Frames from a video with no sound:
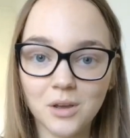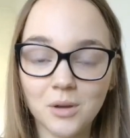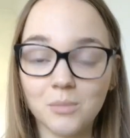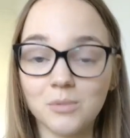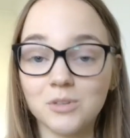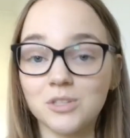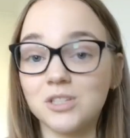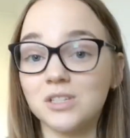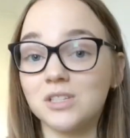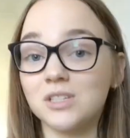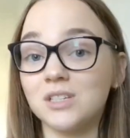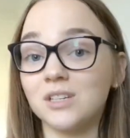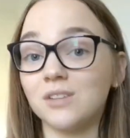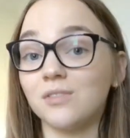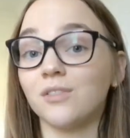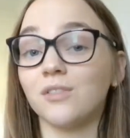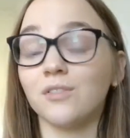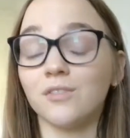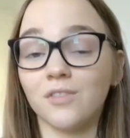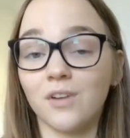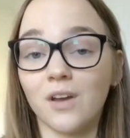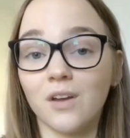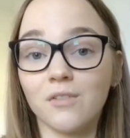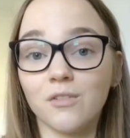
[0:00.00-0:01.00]
which is
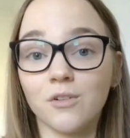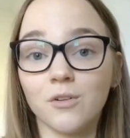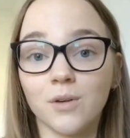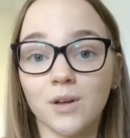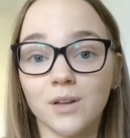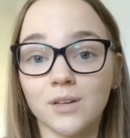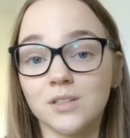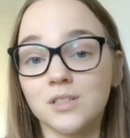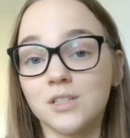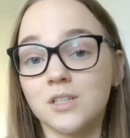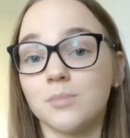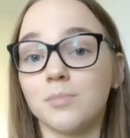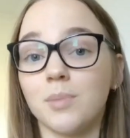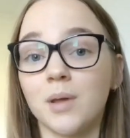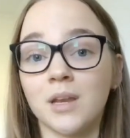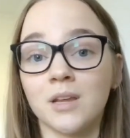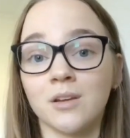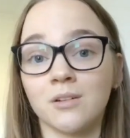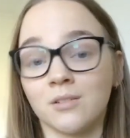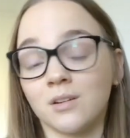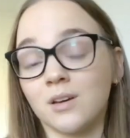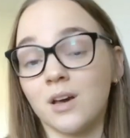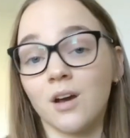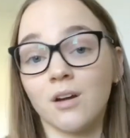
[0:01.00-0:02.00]
different for everyone,
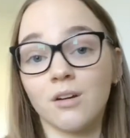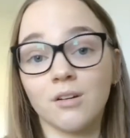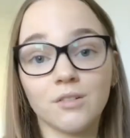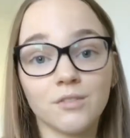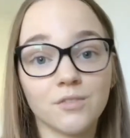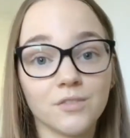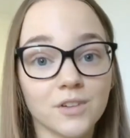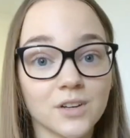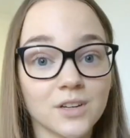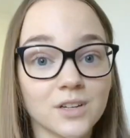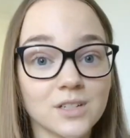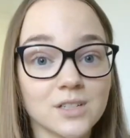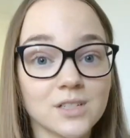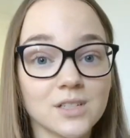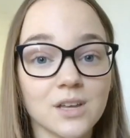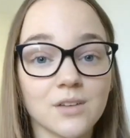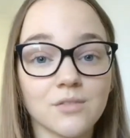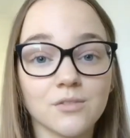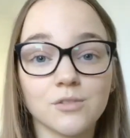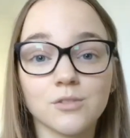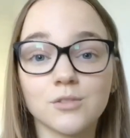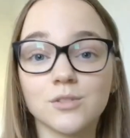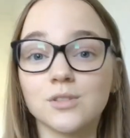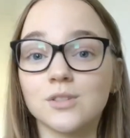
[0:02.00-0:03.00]
depending on current fitness
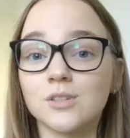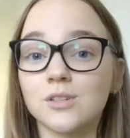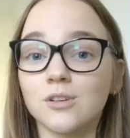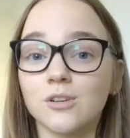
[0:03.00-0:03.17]
levels,